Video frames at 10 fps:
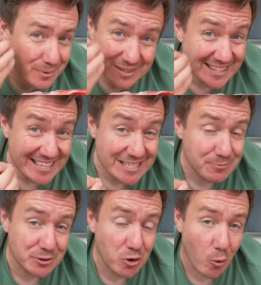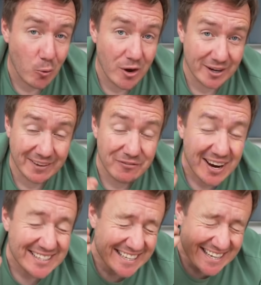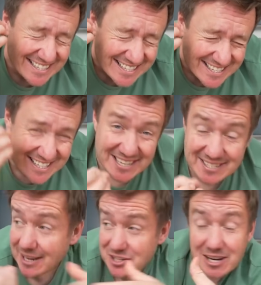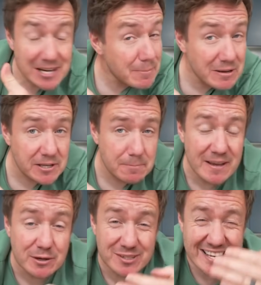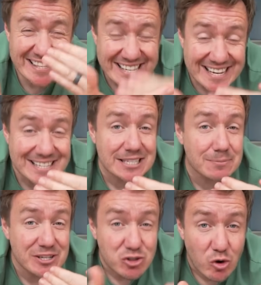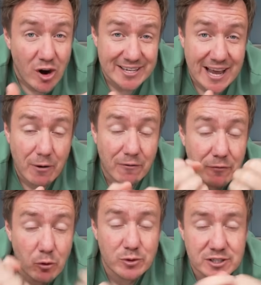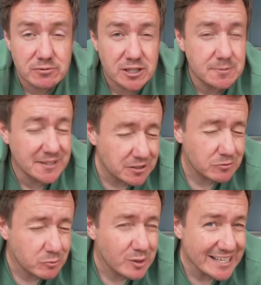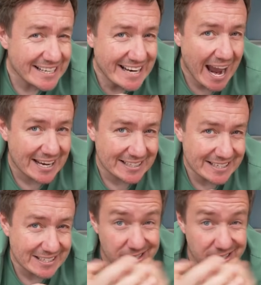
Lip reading: But these would not work. In fact, it insists, actually a little bit like the pickles, it needs to be dried out for this recipe to really candy.